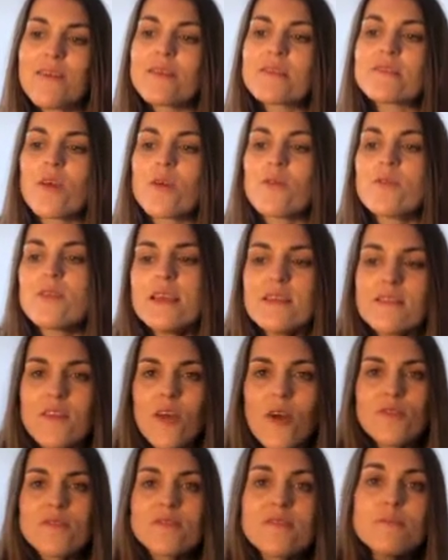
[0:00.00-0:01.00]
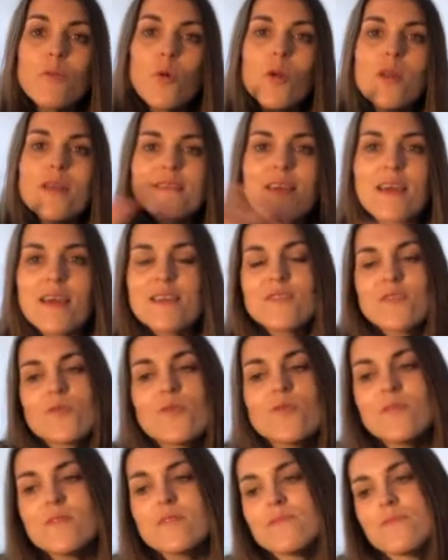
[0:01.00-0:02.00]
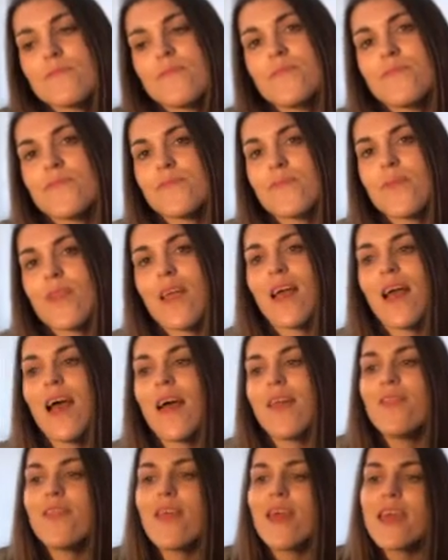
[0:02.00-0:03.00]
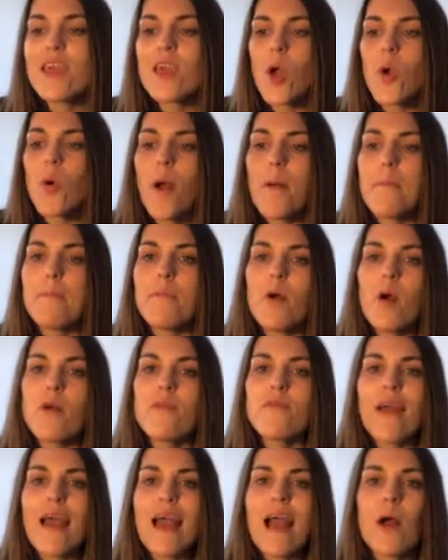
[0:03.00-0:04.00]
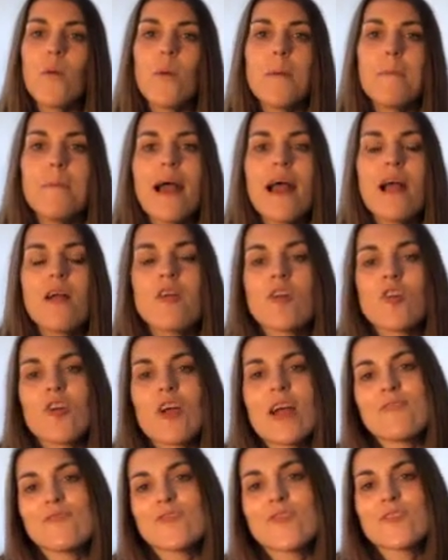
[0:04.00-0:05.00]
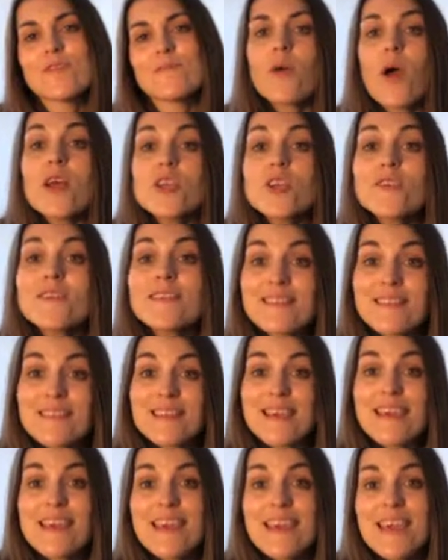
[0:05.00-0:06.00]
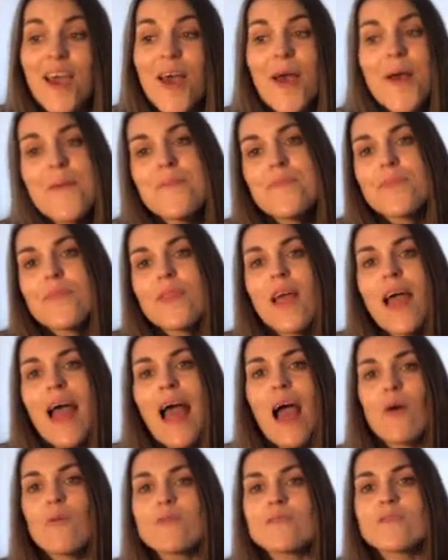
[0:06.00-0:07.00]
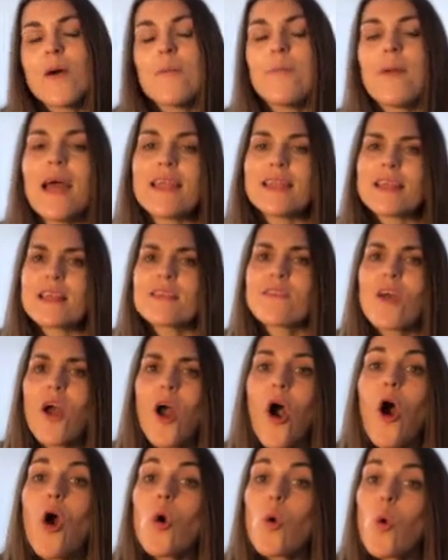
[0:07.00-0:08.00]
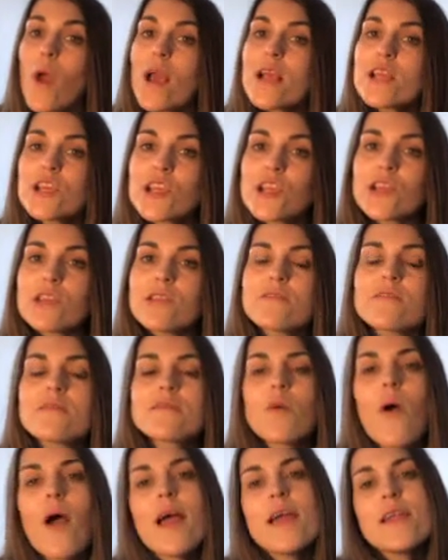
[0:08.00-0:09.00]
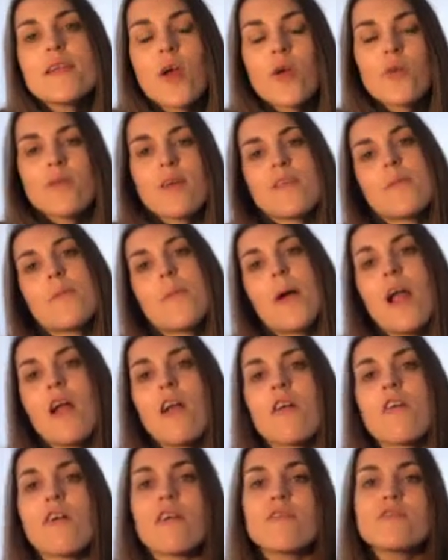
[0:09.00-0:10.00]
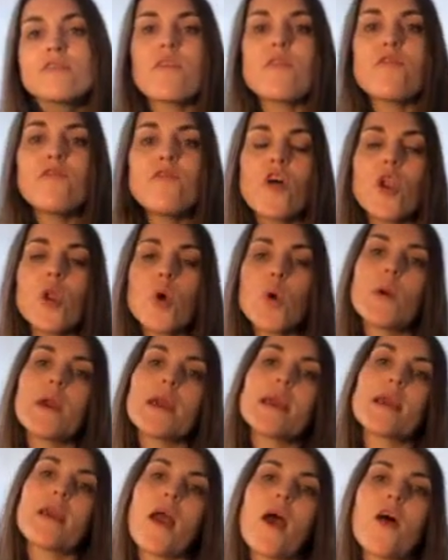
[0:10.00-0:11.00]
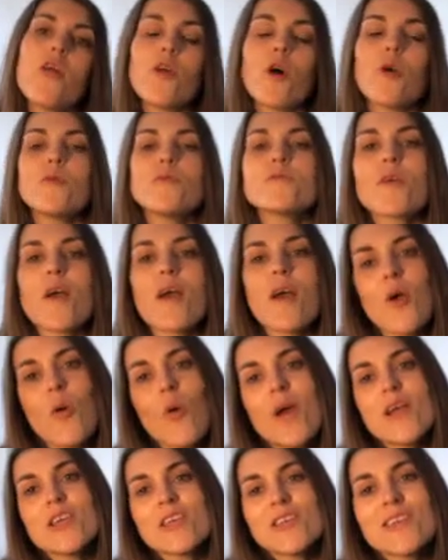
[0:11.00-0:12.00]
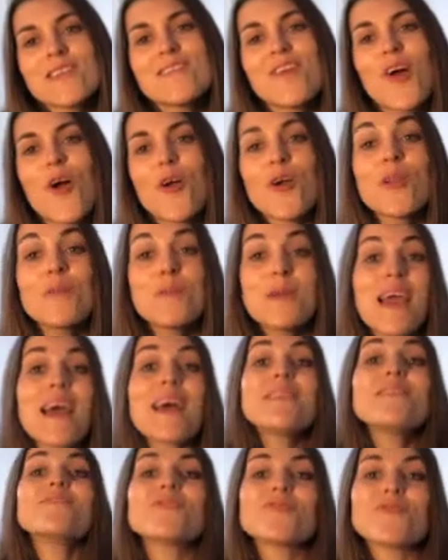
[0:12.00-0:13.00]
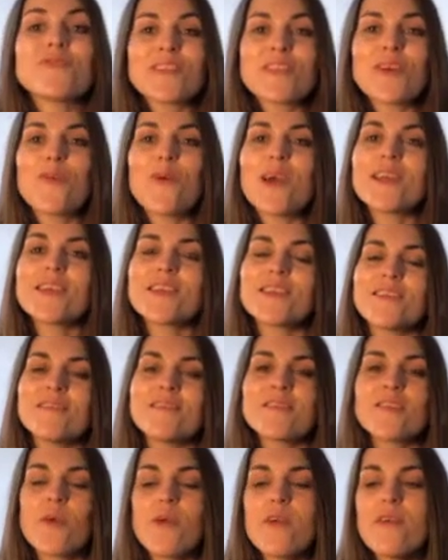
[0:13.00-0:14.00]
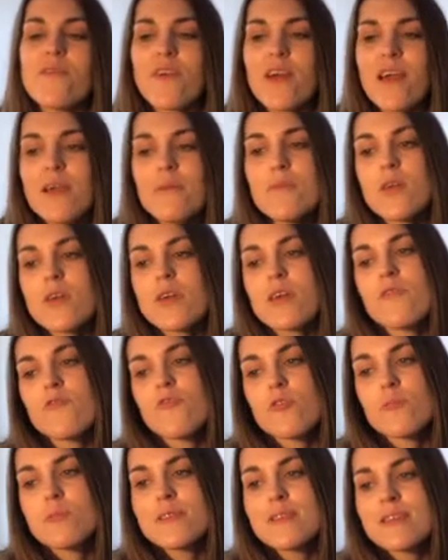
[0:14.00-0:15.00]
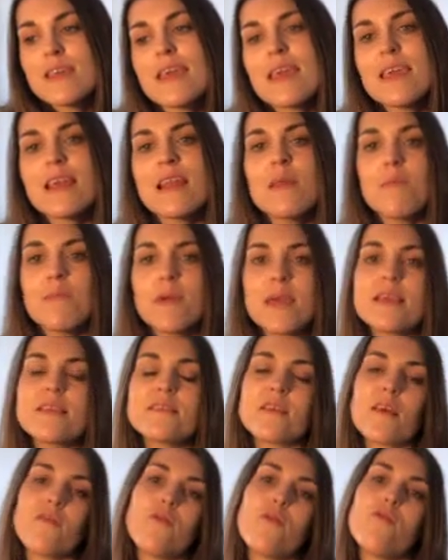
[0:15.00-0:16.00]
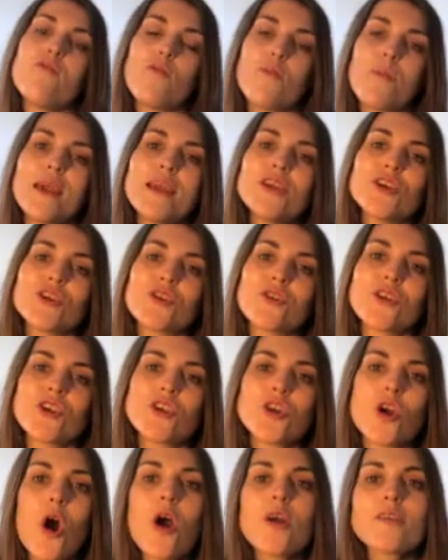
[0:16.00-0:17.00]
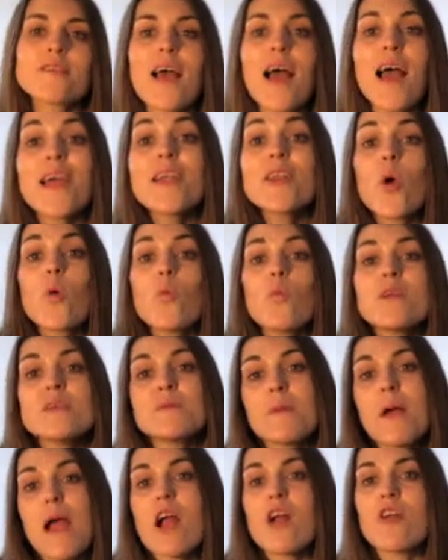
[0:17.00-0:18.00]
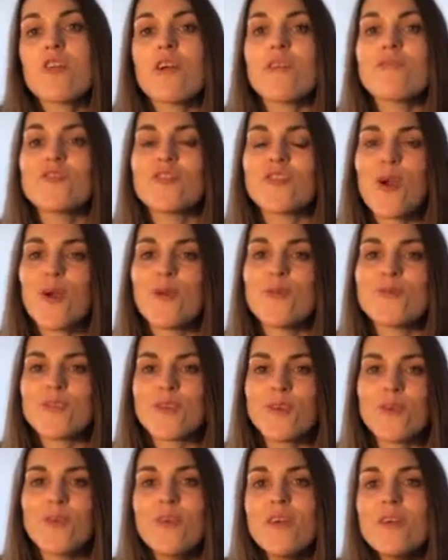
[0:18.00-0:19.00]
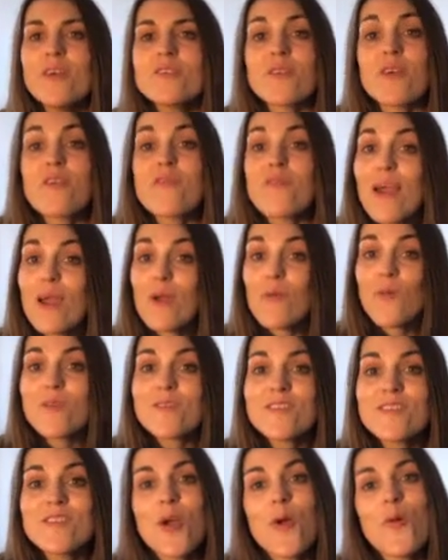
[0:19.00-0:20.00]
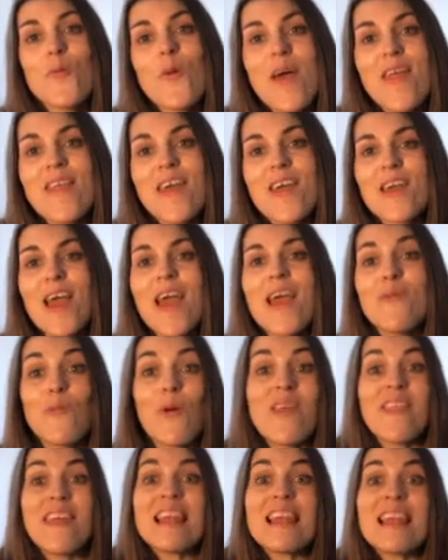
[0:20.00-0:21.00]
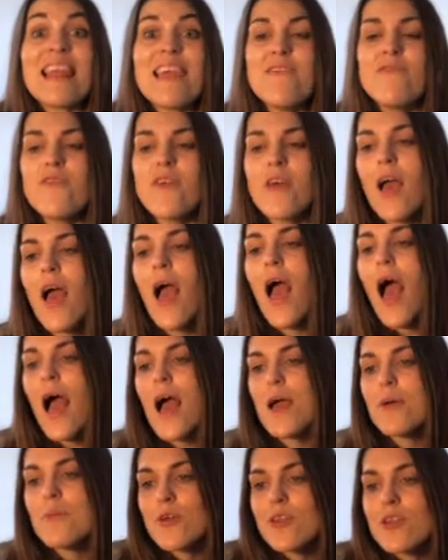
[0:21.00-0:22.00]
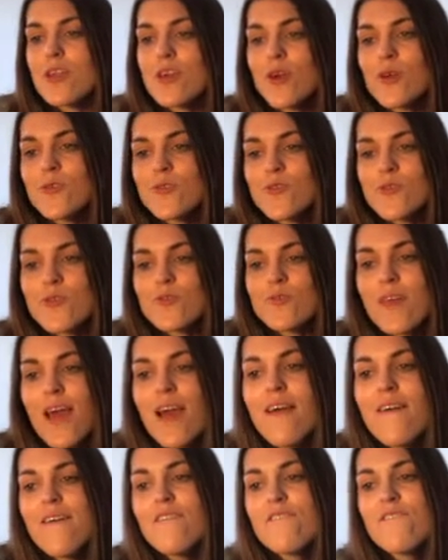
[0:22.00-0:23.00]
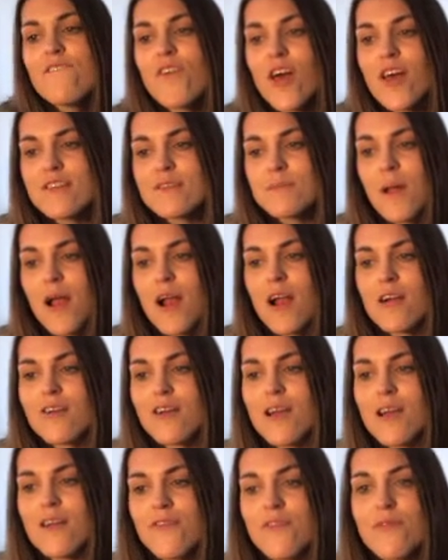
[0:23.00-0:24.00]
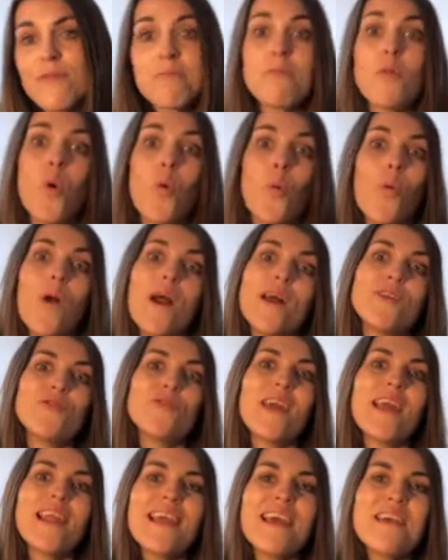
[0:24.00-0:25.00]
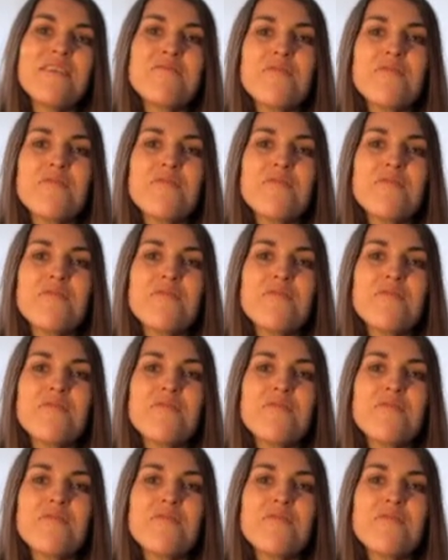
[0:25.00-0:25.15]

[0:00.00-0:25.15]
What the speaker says: So these are smaller titles and they go above our paragraphs. As you can see here, our subheadings are questions. So I know that the paragraphs following those questions are going to be answering the question. So if I'm looking for a particular piece of information on sharks, I know which paragraph to go to. So if I want to know where they live, I'm going to go to that first paragraph. Where do they live?